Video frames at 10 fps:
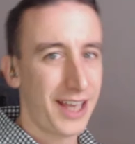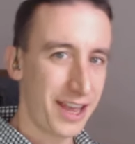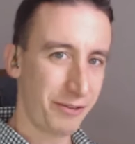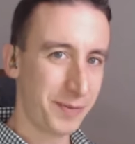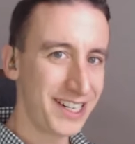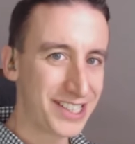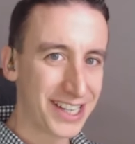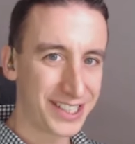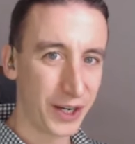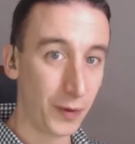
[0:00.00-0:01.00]
Hey everybody,
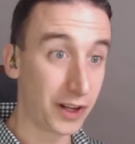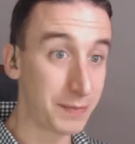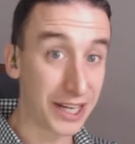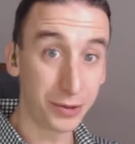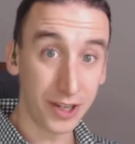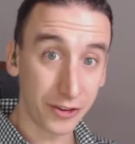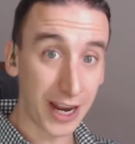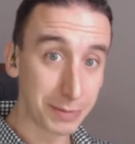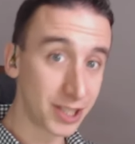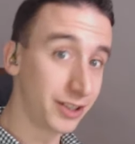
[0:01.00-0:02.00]
Jazzy here. Welcome back to another
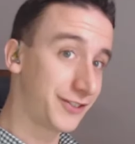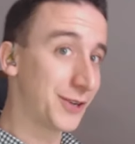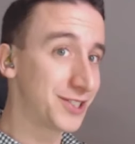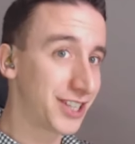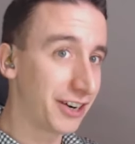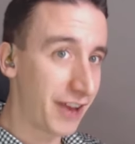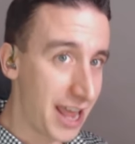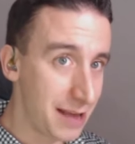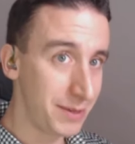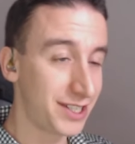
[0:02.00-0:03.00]
episode of Don't Starve
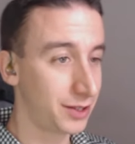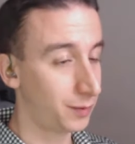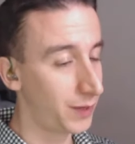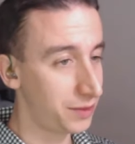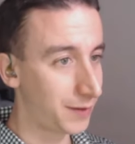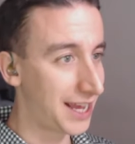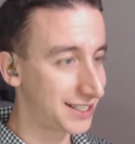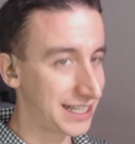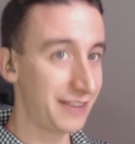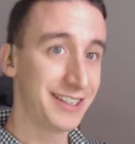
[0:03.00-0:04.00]
Hamlet with
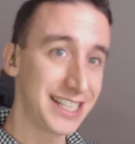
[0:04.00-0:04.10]
Wagstaff.